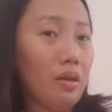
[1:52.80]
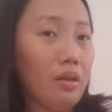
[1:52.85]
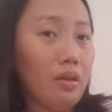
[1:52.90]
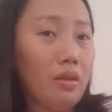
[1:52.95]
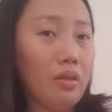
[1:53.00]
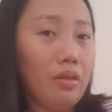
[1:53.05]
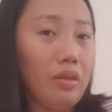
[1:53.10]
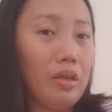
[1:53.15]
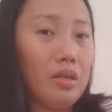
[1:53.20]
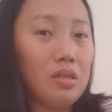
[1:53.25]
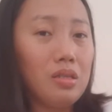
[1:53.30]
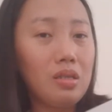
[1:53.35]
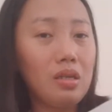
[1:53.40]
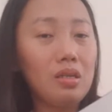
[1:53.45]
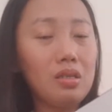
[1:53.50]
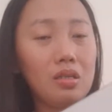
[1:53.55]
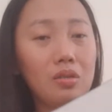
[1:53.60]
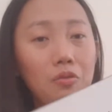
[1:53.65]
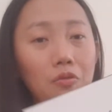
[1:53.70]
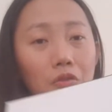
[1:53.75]
this
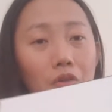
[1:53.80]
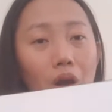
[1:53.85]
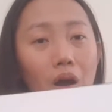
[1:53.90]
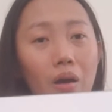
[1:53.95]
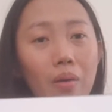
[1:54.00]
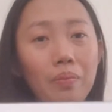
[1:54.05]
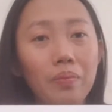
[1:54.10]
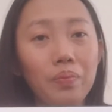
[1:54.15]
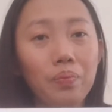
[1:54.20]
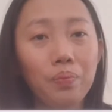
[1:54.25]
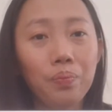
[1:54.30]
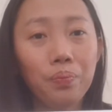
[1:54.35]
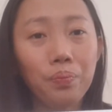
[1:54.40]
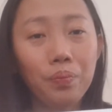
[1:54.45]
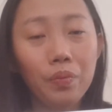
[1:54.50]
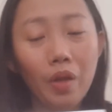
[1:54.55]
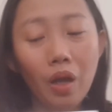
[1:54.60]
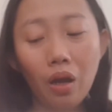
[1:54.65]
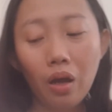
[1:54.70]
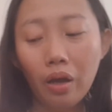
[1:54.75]
is from
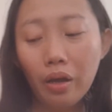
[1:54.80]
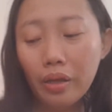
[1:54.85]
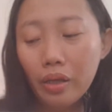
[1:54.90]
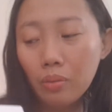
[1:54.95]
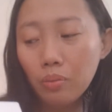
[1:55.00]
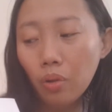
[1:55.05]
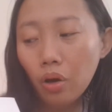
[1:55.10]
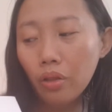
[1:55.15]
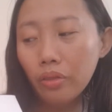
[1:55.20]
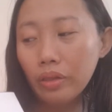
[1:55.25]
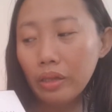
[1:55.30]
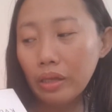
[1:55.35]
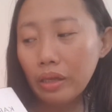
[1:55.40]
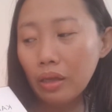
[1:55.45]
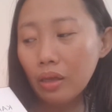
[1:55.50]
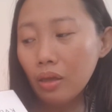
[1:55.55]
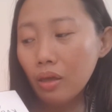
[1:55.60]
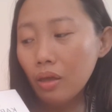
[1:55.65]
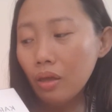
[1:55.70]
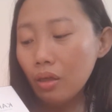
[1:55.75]
he bought
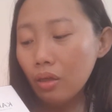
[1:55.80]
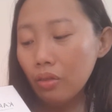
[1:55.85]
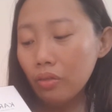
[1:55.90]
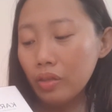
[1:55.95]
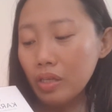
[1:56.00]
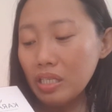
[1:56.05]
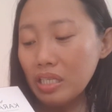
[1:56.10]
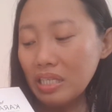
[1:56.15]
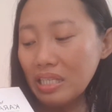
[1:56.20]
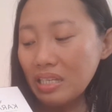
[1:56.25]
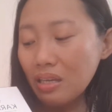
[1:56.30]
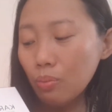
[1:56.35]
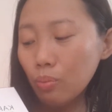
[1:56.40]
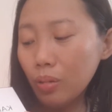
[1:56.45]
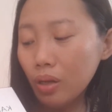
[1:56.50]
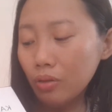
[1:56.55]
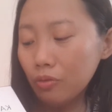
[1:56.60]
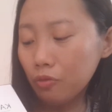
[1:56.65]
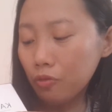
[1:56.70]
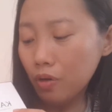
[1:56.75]
this
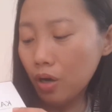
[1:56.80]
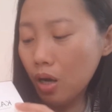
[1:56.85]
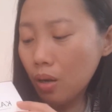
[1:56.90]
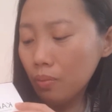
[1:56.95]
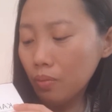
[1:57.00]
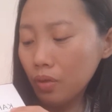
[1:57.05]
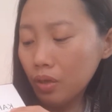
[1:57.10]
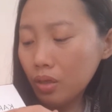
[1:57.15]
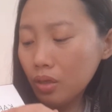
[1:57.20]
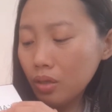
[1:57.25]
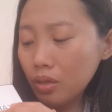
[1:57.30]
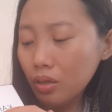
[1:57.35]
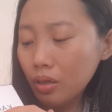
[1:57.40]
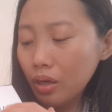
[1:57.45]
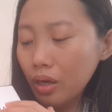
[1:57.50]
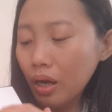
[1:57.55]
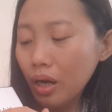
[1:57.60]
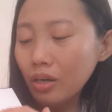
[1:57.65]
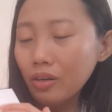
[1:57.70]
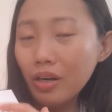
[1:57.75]
teapot from
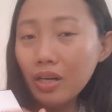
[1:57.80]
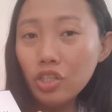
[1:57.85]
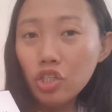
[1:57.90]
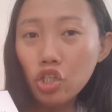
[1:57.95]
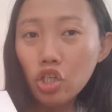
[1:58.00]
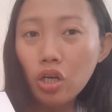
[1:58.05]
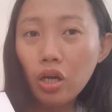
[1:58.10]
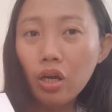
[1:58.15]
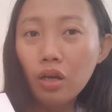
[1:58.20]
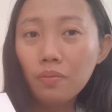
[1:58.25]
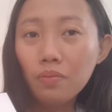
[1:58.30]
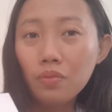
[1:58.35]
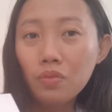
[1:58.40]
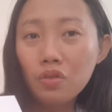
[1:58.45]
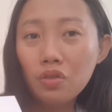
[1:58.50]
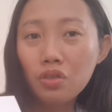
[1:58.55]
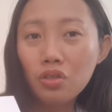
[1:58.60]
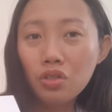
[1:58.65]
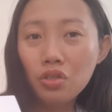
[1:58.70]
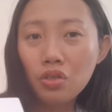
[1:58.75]
Karaca.
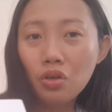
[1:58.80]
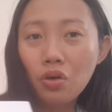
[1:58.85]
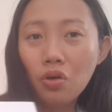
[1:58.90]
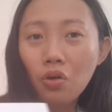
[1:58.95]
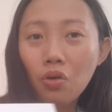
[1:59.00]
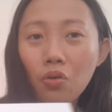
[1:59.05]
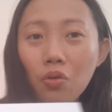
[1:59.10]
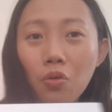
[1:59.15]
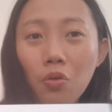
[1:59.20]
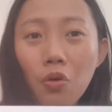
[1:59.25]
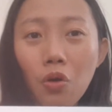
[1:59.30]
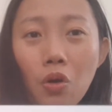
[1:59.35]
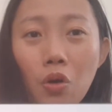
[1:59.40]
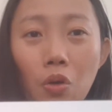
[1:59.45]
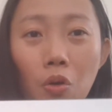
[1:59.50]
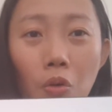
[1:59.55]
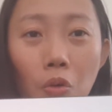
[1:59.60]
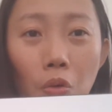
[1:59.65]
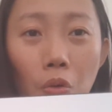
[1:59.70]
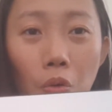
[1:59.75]
So
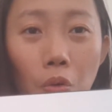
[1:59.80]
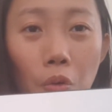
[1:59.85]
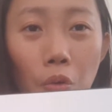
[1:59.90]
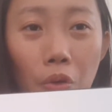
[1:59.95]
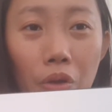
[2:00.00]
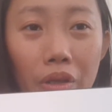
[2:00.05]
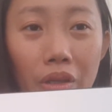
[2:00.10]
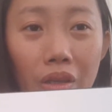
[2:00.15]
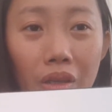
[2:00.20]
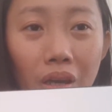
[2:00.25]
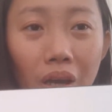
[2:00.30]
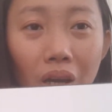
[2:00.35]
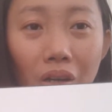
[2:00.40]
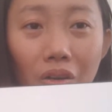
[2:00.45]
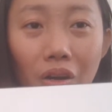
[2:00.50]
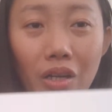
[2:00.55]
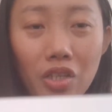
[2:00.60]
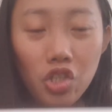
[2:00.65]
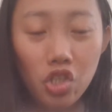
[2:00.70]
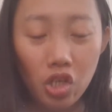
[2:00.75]

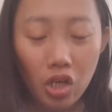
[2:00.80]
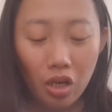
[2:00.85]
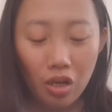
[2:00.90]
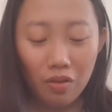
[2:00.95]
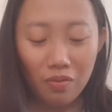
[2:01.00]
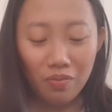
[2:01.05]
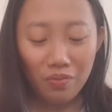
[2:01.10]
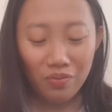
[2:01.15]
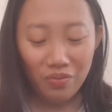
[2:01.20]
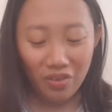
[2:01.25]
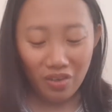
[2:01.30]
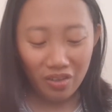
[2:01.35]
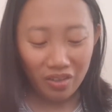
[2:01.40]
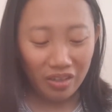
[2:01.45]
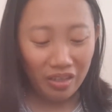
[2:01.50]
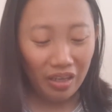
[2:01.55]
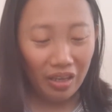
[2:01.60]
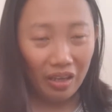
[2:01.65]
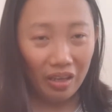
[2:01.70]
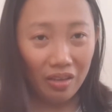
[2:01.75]
Karaca.
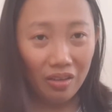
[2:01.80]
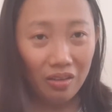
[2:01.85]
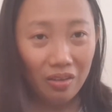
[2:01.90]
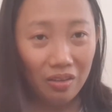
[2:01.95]
Okay.